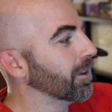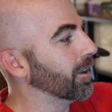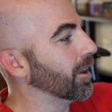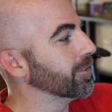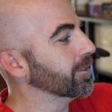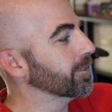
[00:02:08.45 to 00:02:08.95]

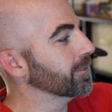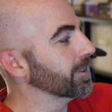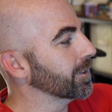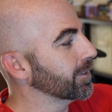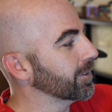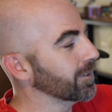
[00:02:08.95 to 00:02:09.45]
off of
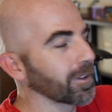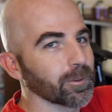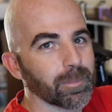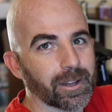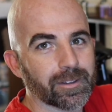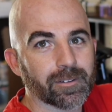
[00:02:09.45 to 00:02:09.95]
another
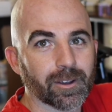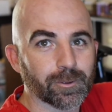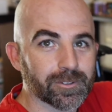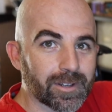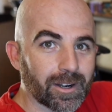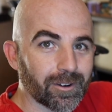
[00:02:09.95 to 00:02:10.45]
bike that I
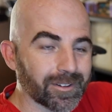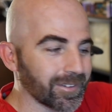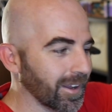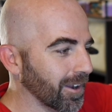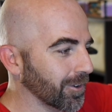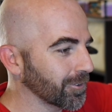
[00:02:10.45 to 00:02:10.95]
was tearing
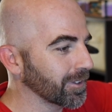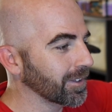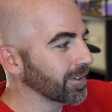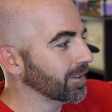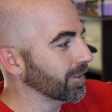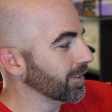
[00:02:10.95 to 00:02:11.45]
down.
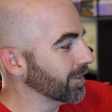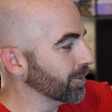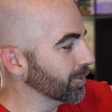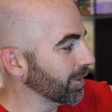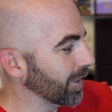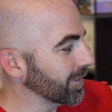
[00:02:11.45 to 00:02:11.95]

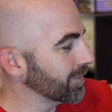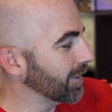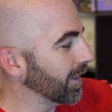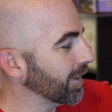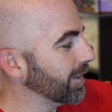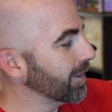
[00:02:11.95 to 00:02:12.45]
Utilized
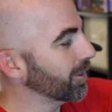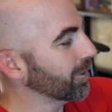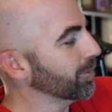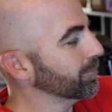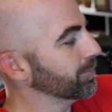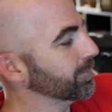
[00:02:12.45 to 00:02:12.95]
that
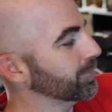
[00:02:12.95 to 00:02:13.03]
here.